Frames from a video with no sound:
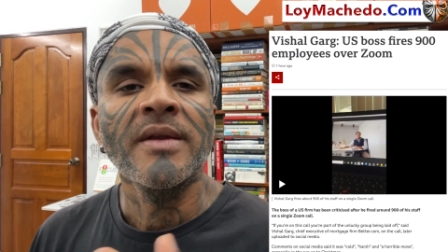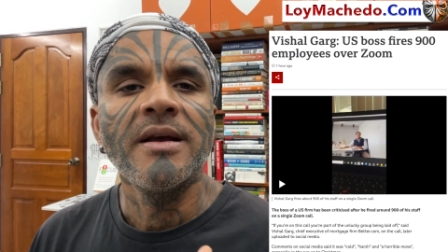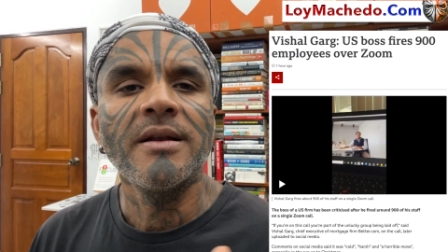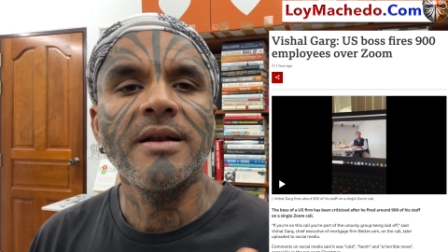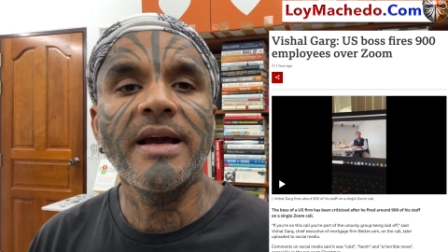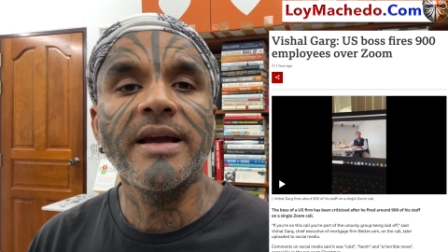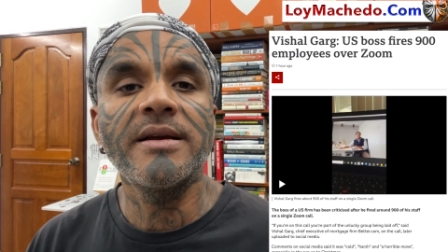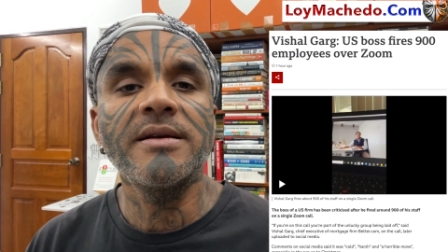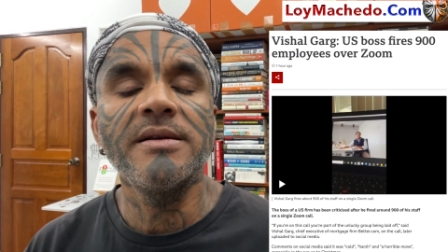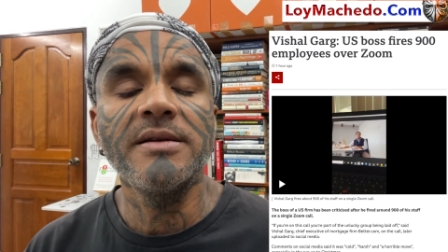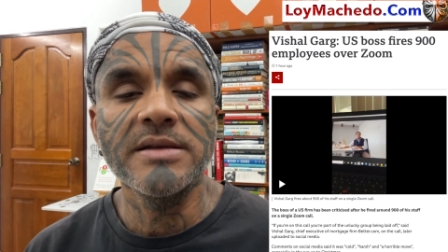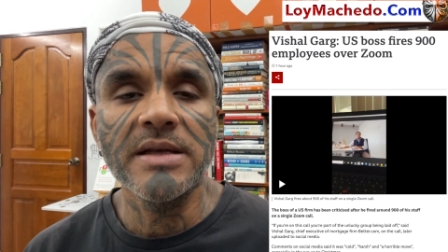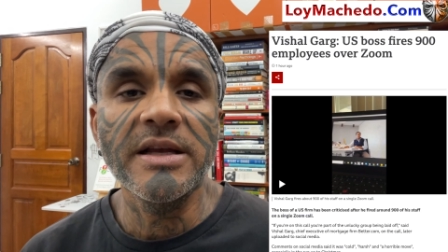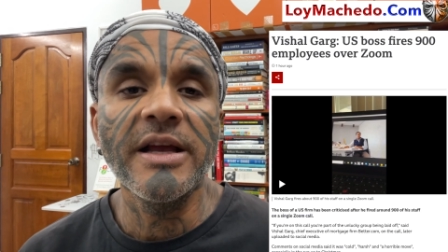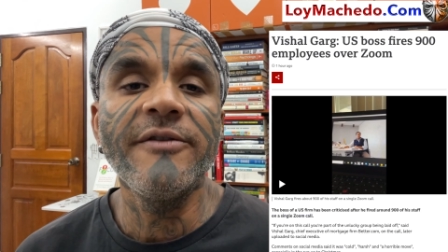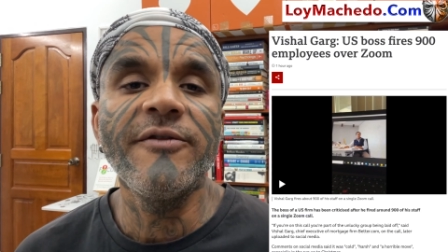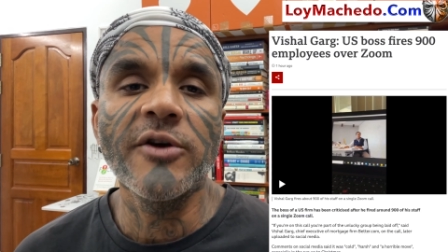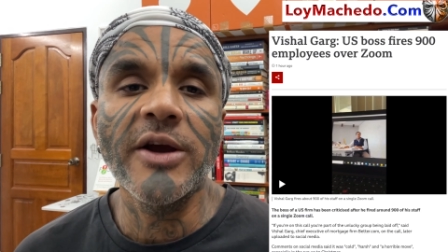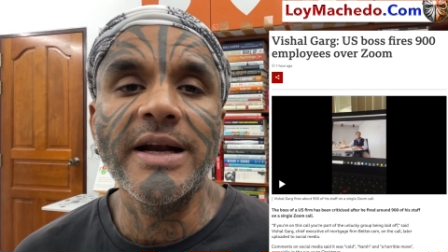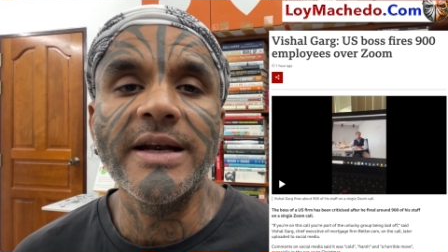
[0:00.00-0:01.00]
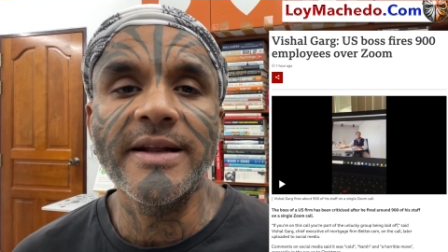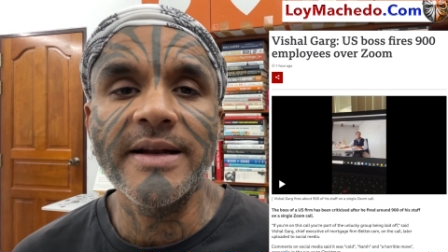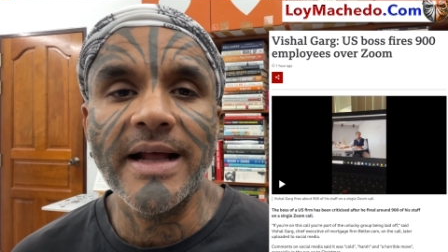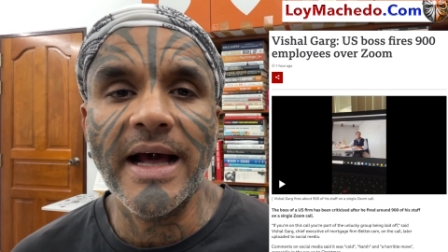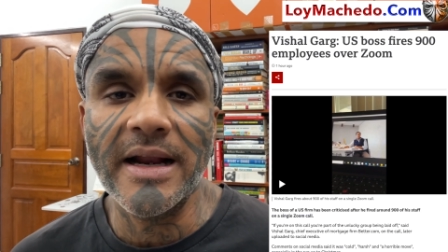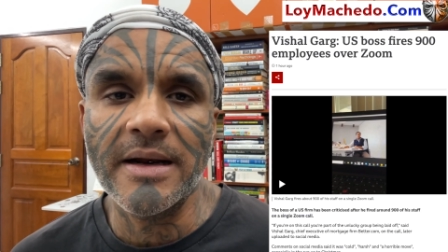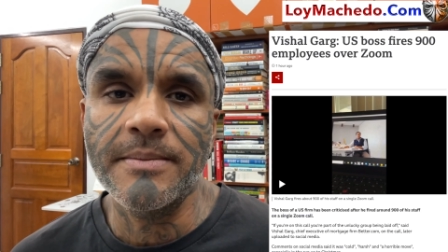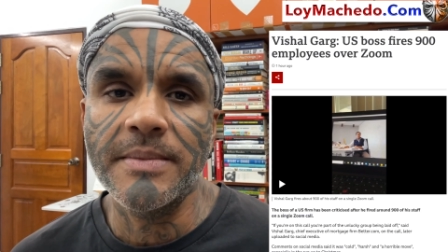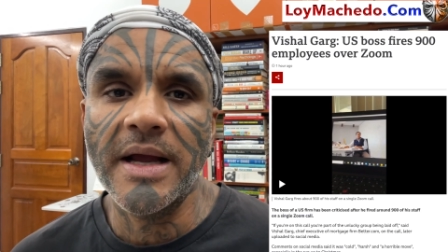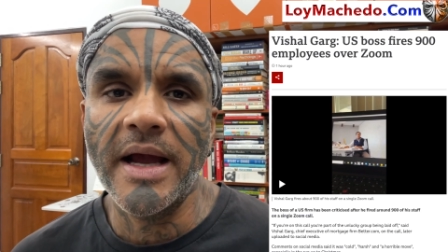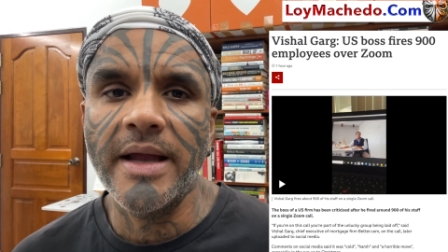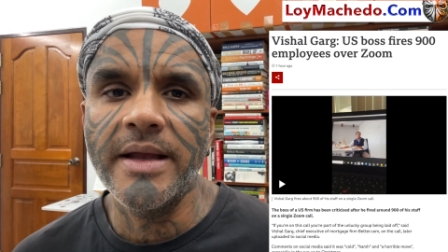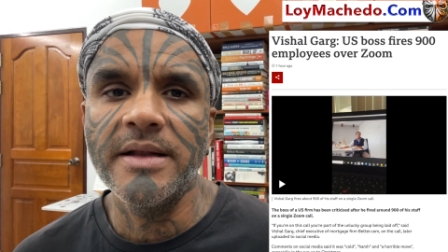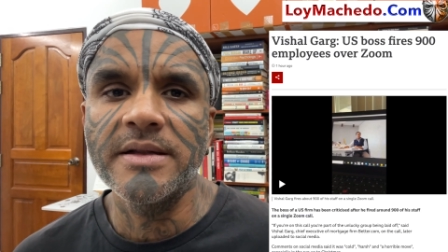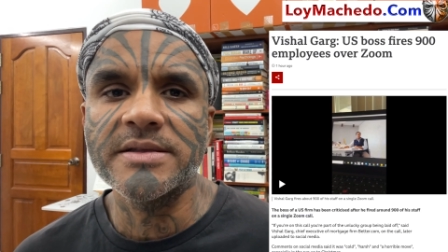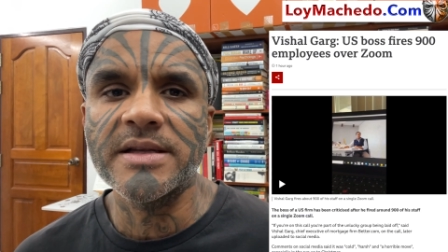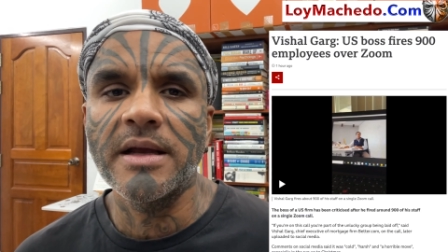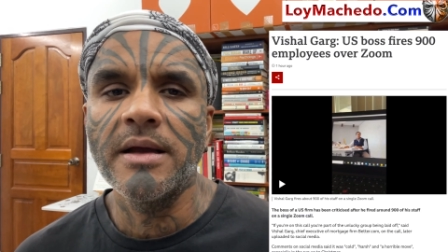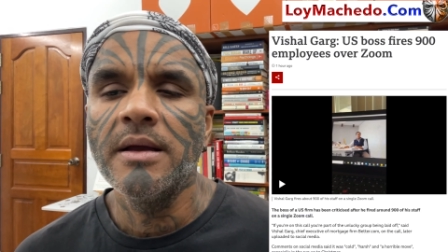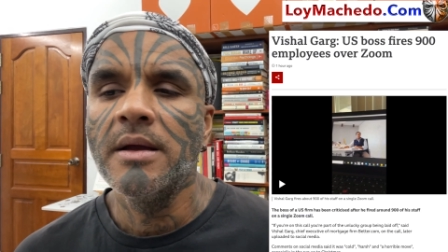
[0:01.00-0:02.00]
Like if you get an Arab guy,
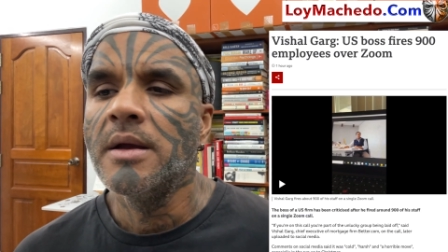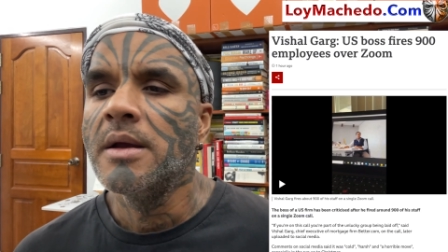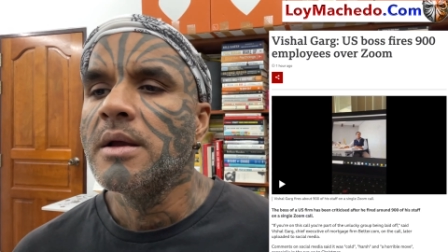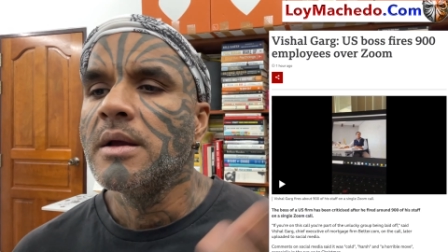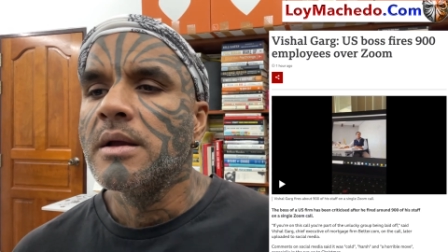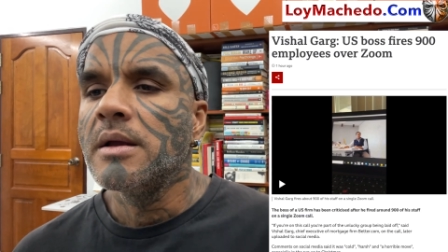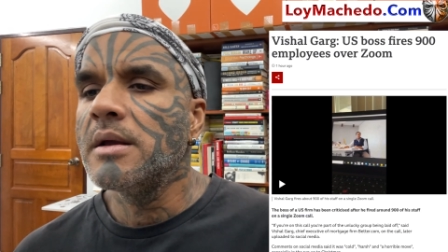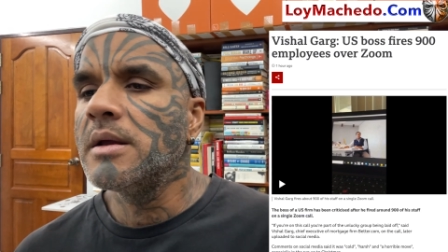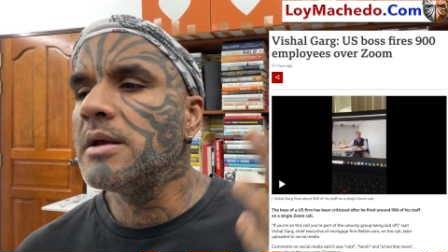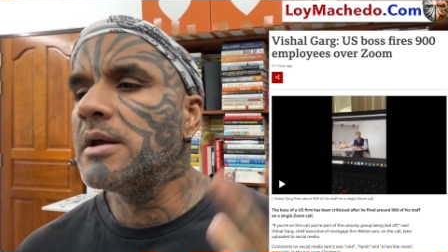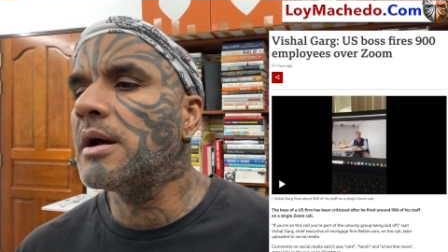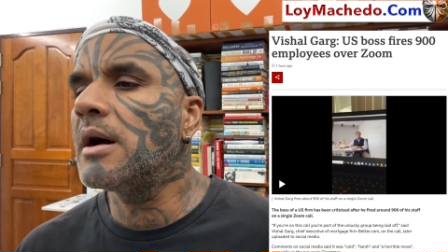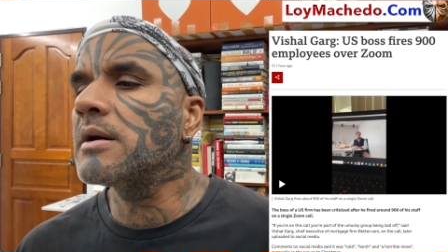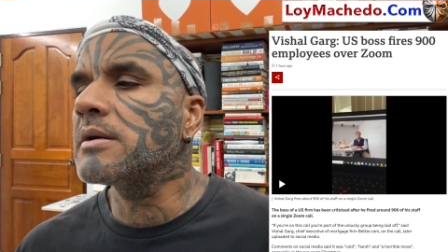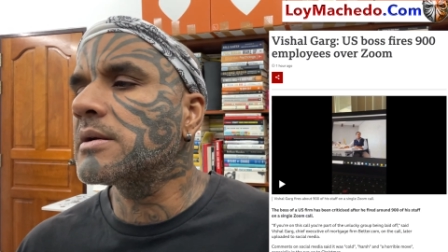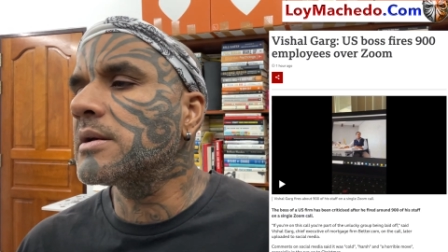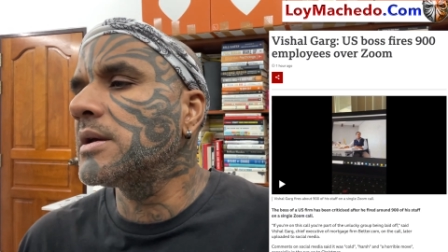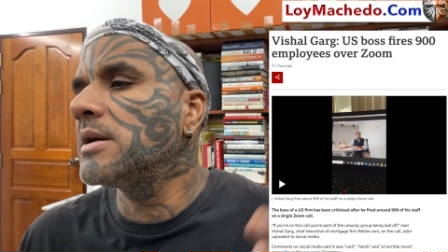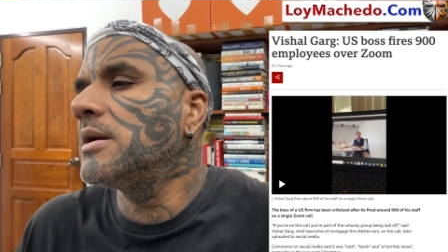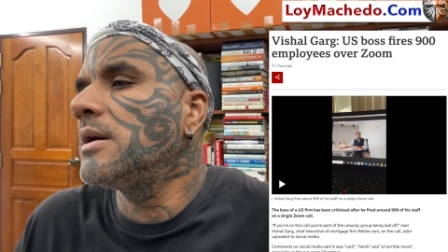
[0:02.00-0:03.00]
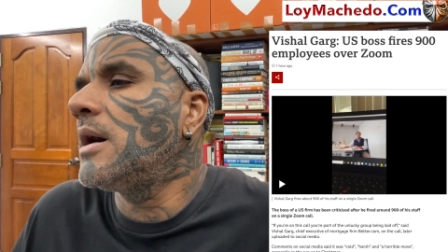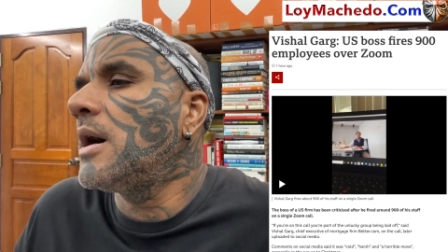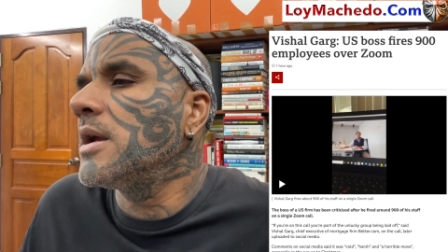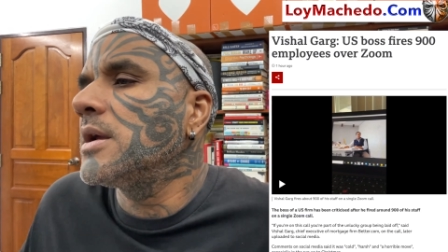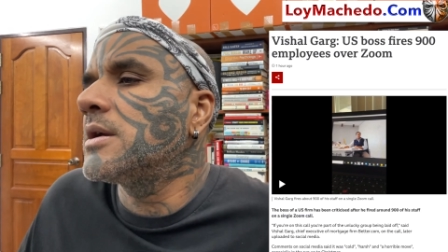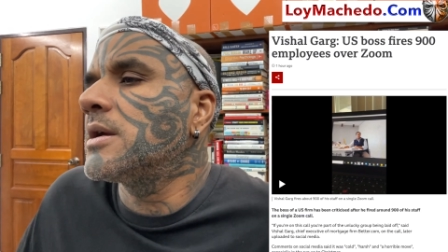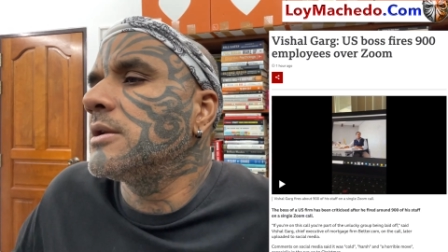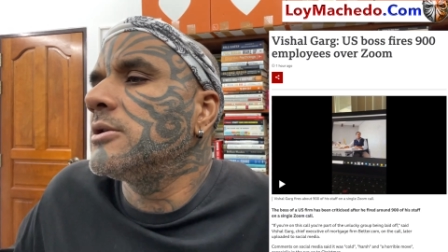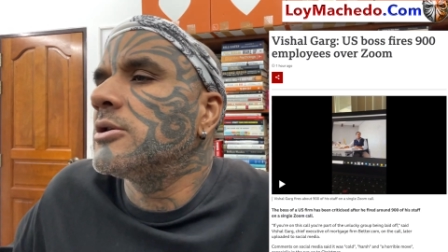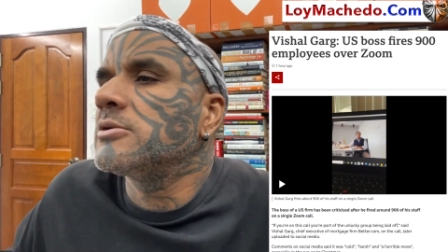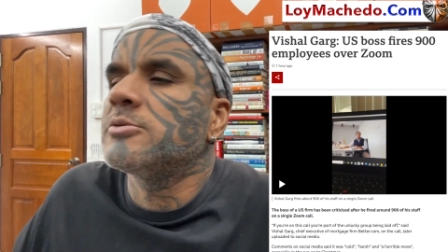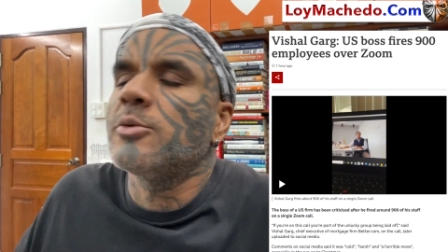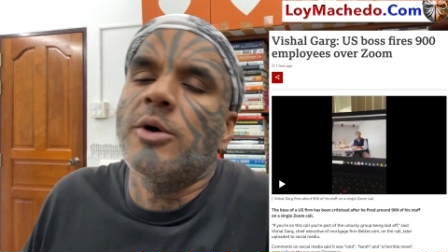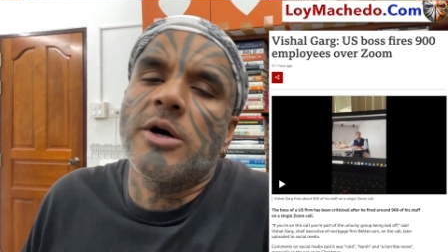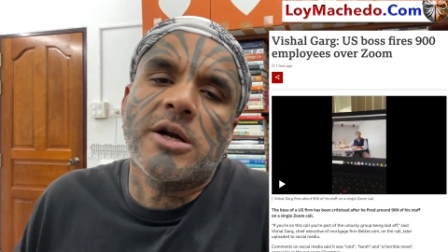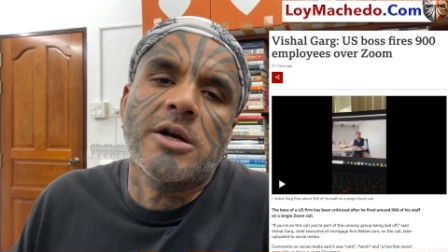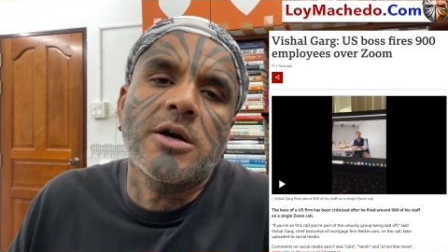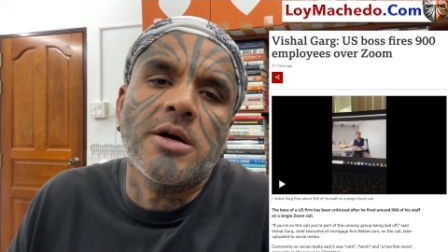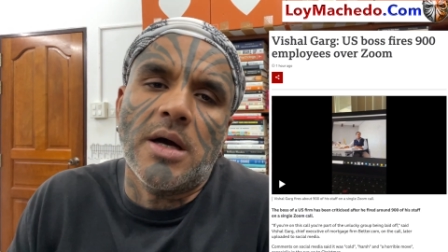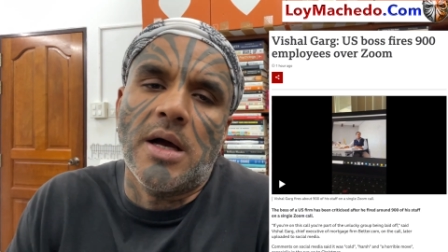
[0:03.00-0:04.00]
he'll say, Yaqi, I cannot
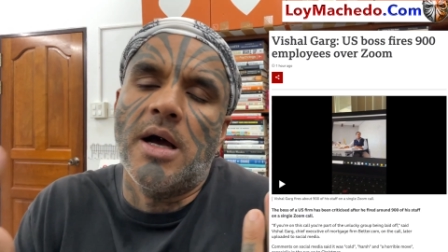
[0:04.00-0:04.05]
work.